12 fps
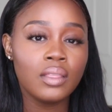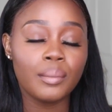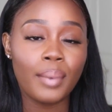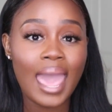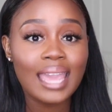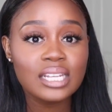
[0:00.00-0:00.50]

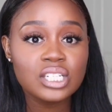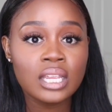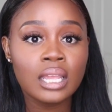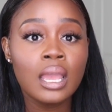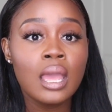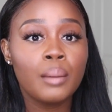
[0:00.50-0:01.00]
the
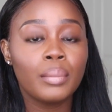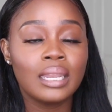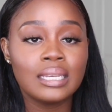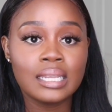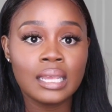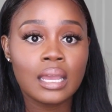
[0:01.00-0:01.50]
packaging, but
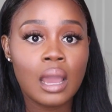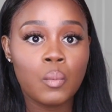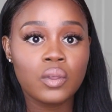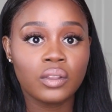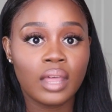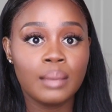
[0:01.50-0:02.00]
it did
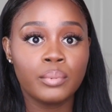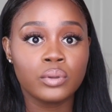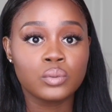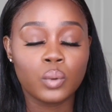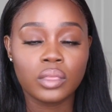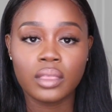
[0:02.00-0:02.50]
come with
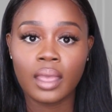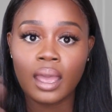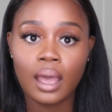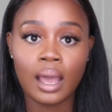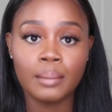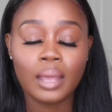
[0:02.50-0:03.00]
labels with
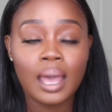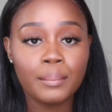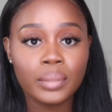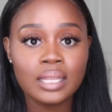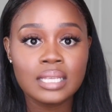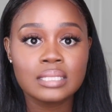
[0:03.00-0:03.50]
the um,
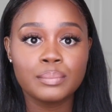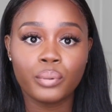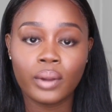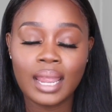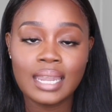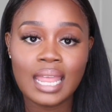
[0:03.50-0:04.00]
company's
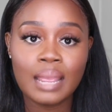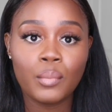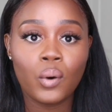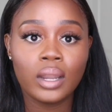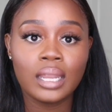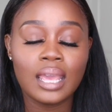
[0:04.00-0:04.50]
brand
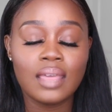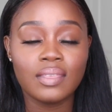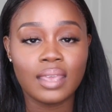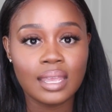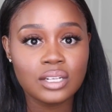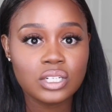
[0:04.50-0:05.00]
name on it and
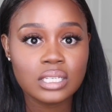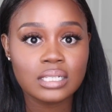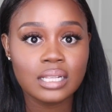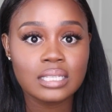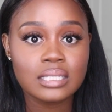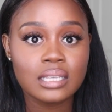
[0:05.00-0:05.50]
the
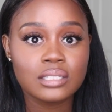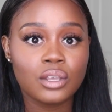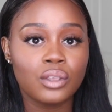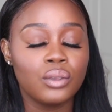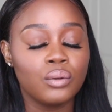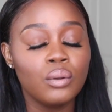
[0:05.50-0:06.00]
inches listed
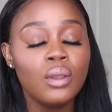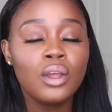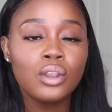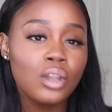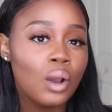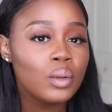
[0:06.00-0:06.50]
so you
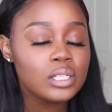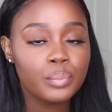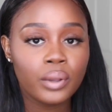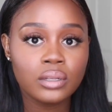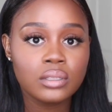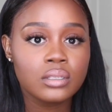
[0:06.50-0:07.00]
know which
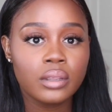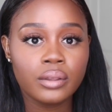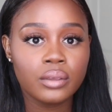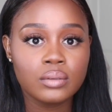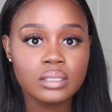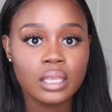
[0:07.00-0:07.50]
bundles you're
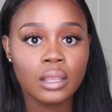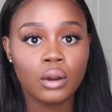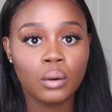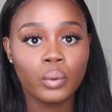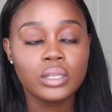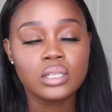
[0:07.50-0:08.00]
using
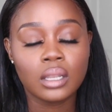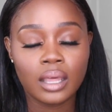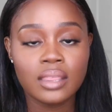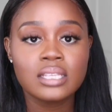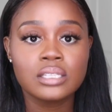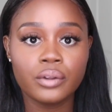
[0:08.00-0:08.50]
or which
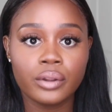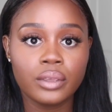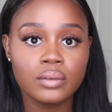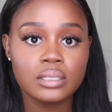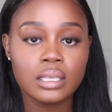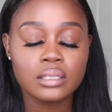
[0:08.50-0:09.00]
lengths you're
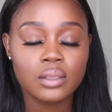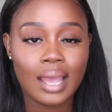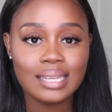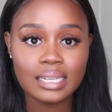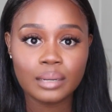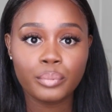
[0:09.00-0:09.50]
using. So
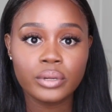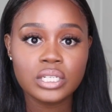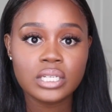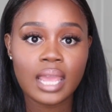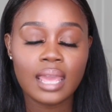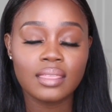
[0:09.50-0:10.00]
I did
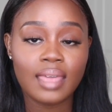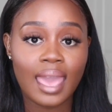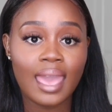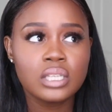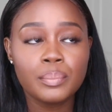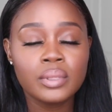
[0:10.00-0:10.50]
appreciate
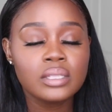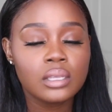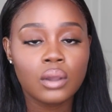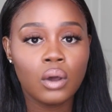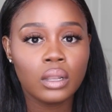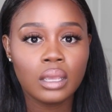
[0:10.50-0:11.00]
that. Shipping
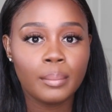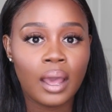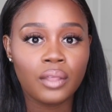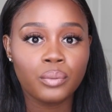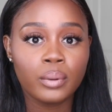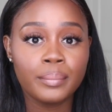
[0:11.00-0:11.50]
took only
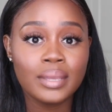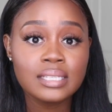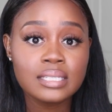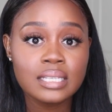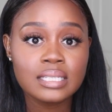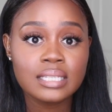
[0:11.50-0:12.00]
about three
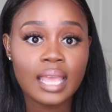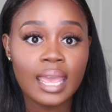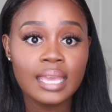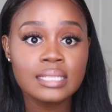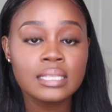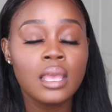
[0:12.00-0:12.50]
business
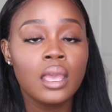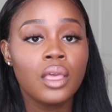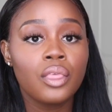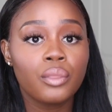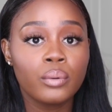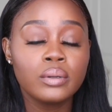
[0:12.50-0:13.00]
days
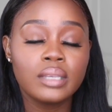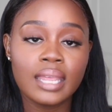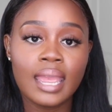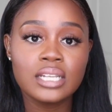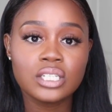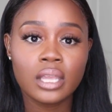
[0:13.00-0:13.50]
through
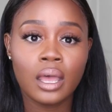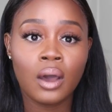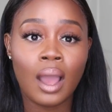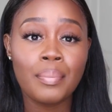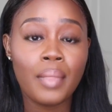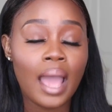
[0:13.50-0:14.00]
DHL.
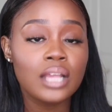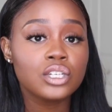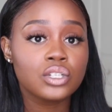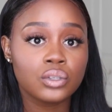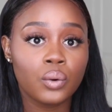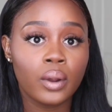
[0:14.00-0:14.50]
I'm not
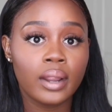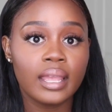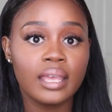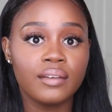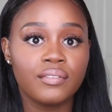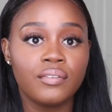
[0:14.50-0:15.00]
sure
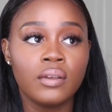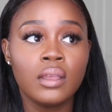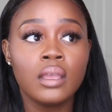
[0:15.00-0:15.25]
if